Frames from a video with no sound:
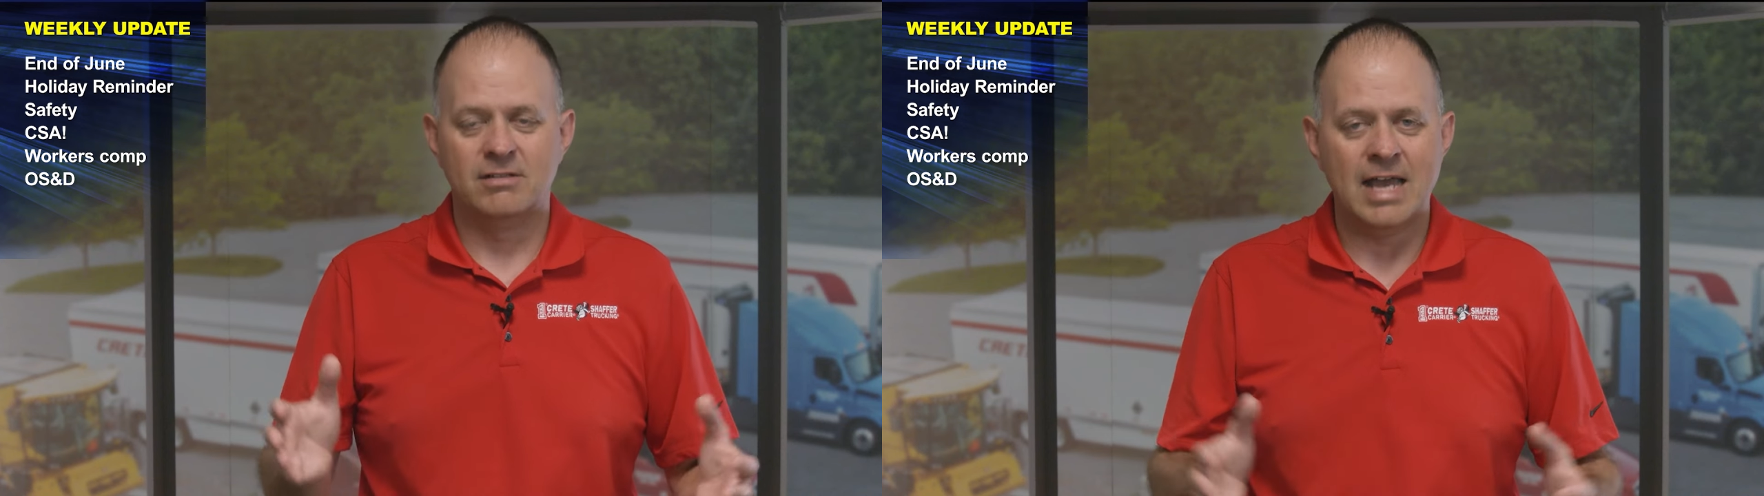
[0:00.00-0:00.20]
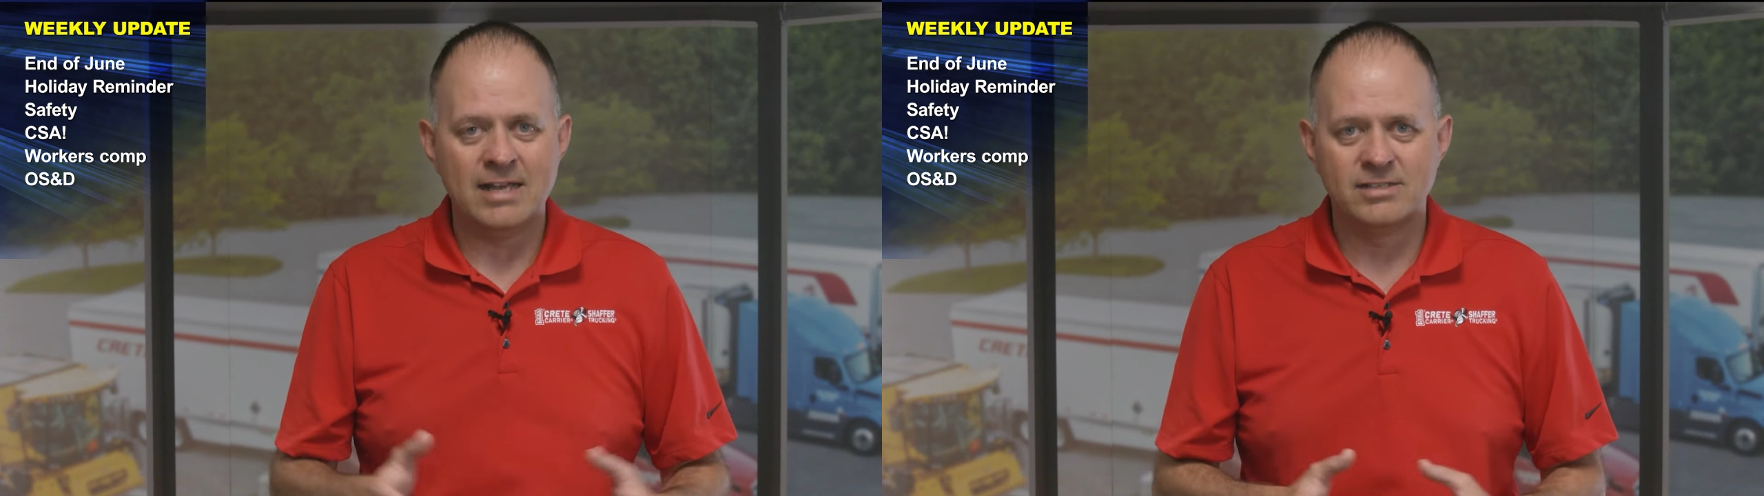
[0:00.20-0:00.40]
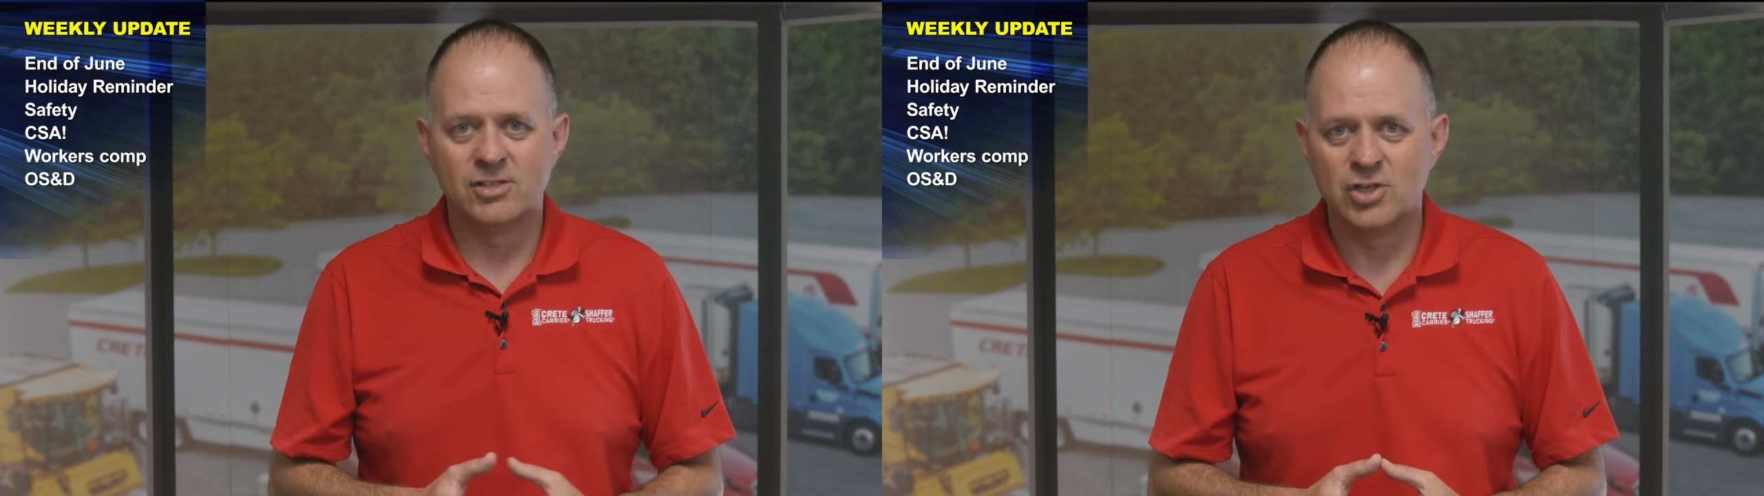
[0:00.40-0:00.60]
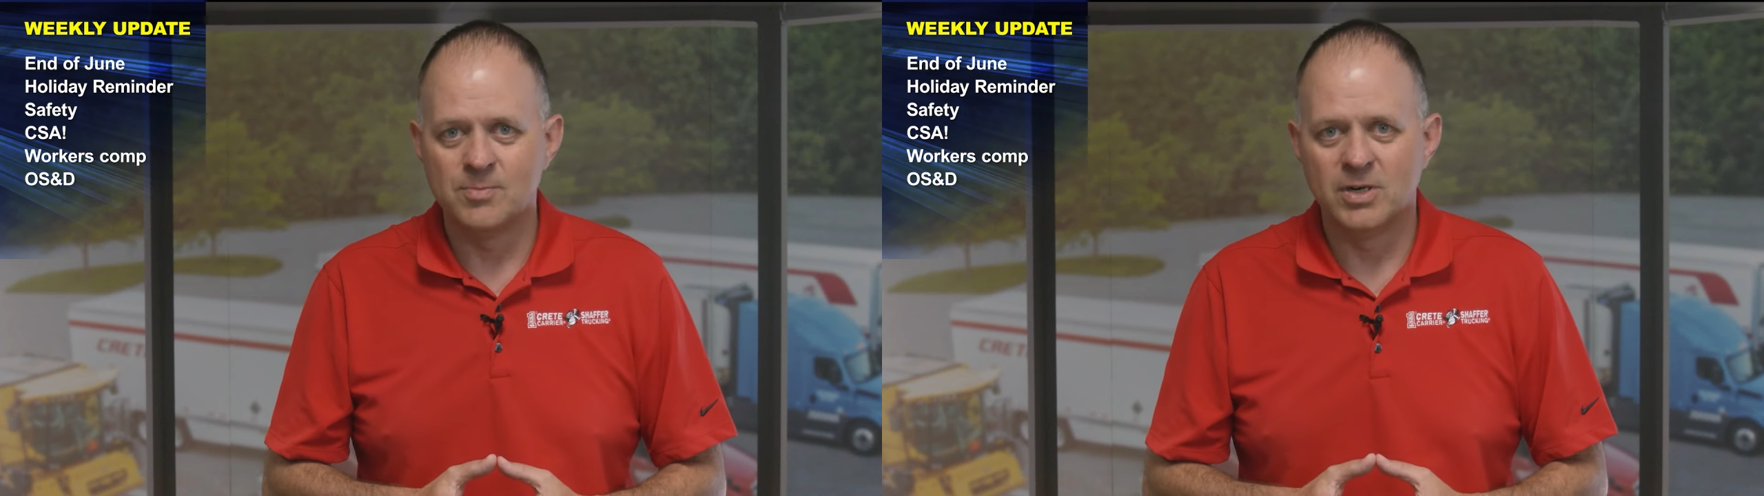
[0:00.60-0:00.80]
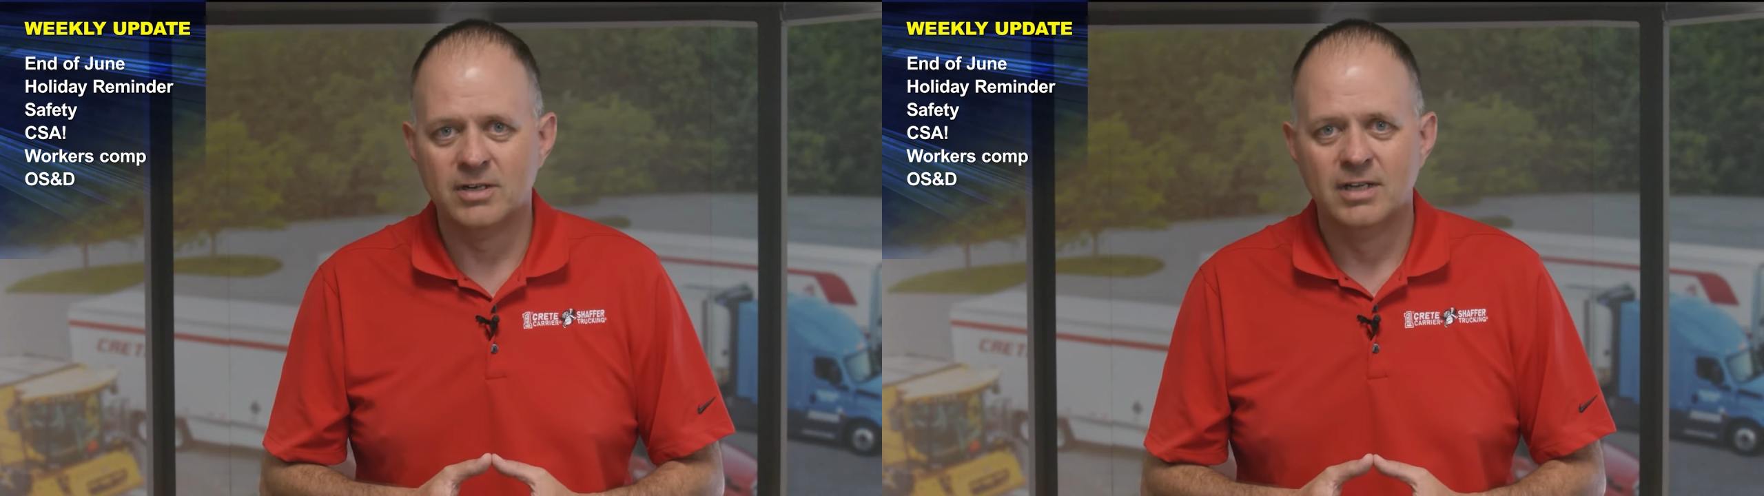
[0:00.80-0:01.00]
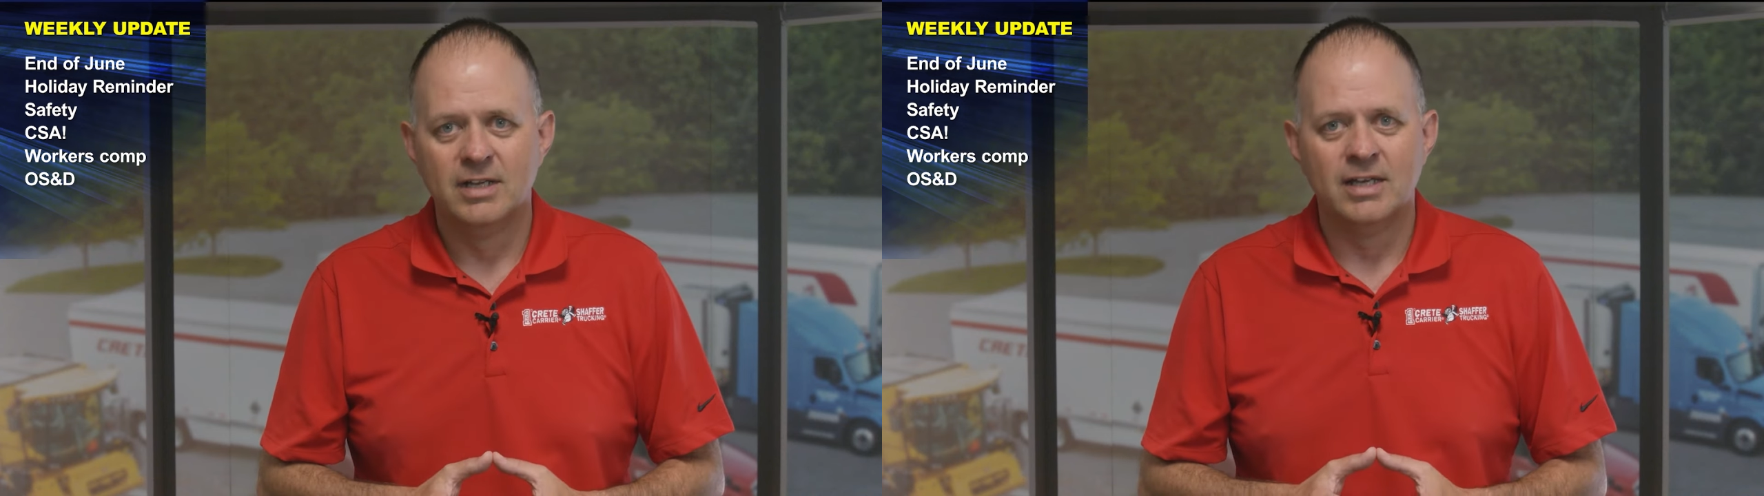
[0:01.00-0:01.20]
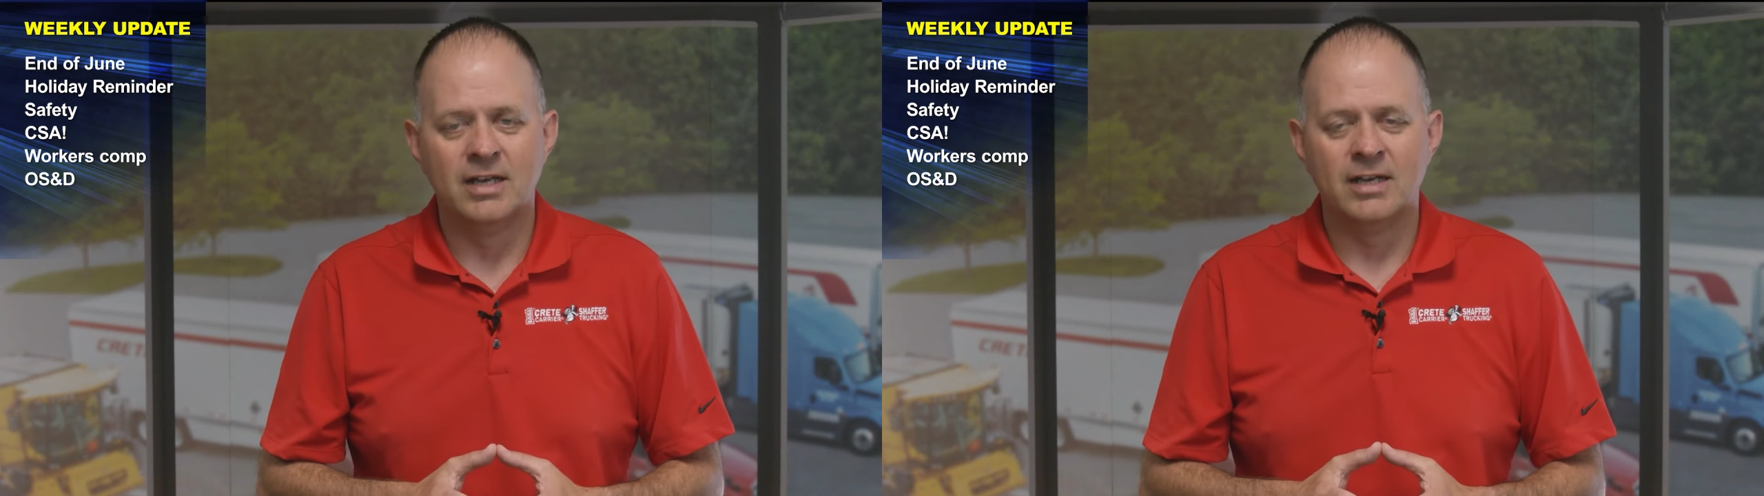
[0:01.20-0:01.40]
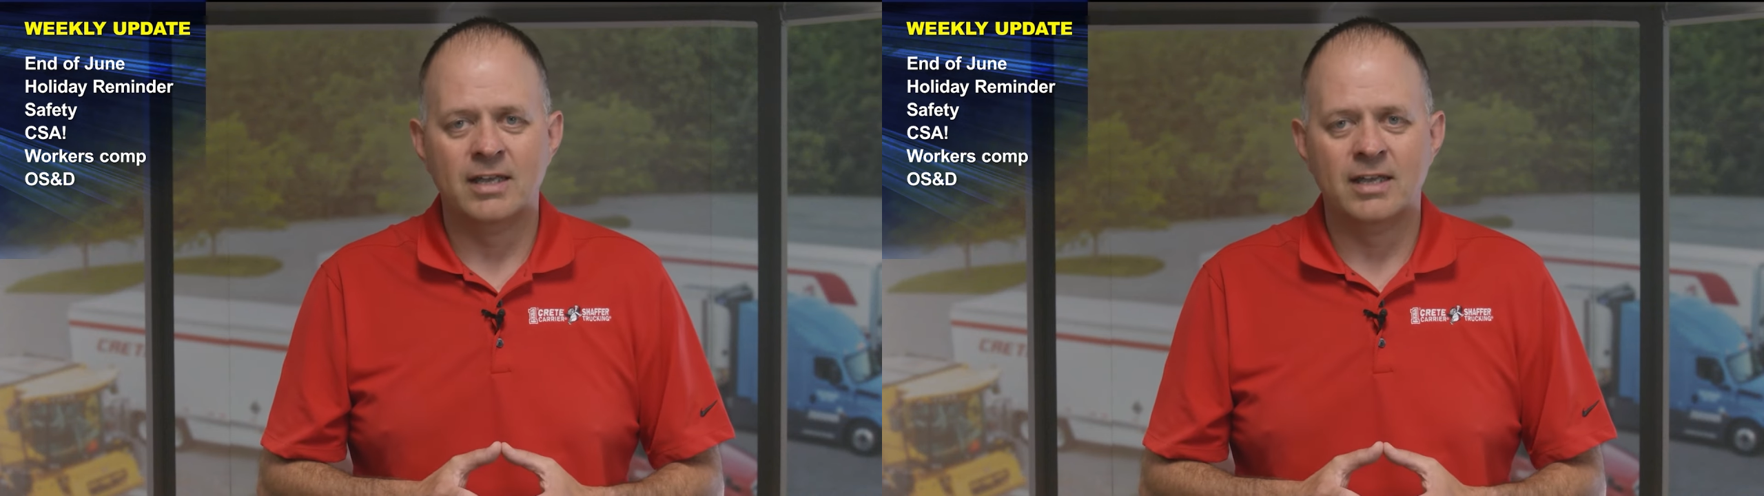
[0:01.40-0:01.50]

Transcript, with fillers: Ask the shipper. Uh,